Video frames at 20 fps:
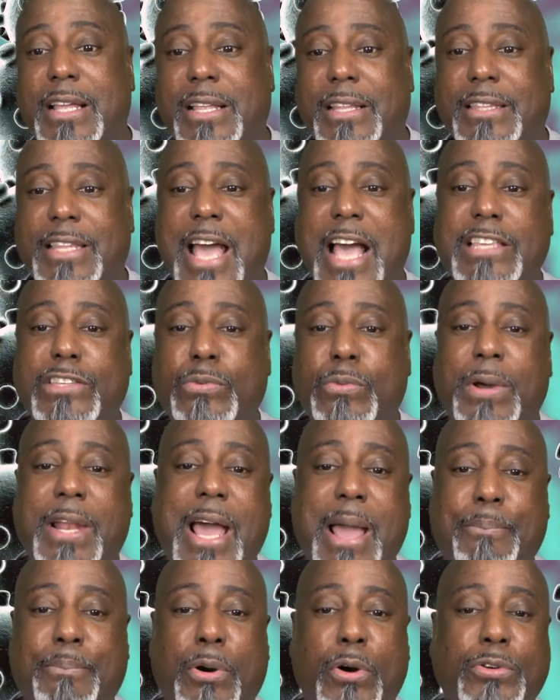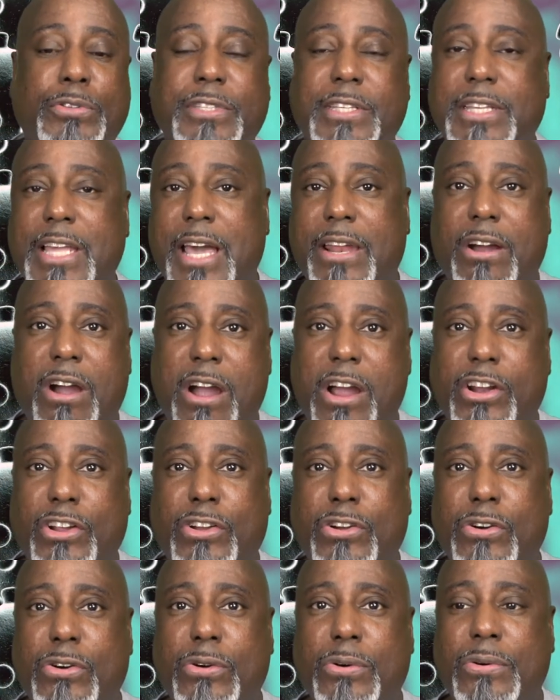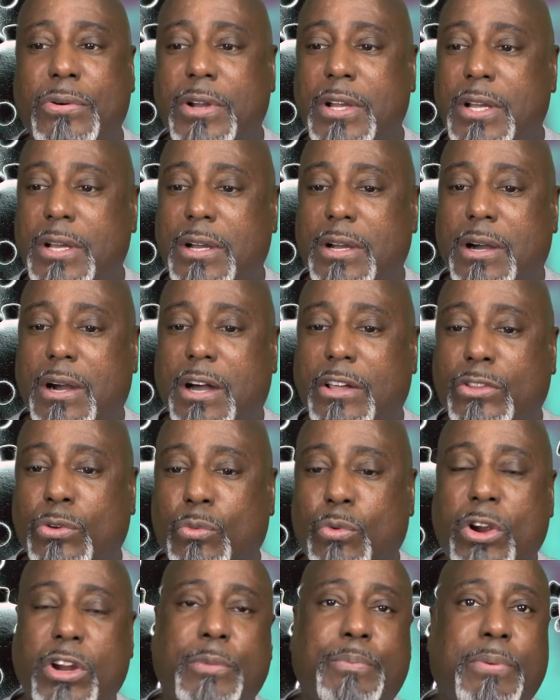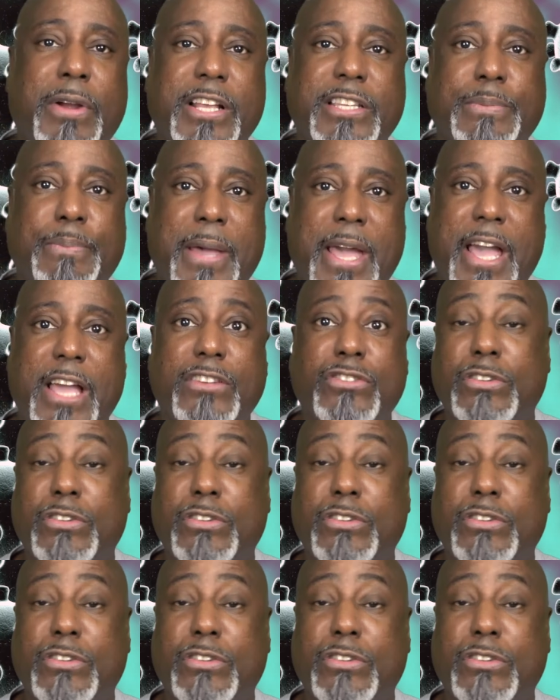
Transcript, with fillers: that's when I posted that article on the WordPress page.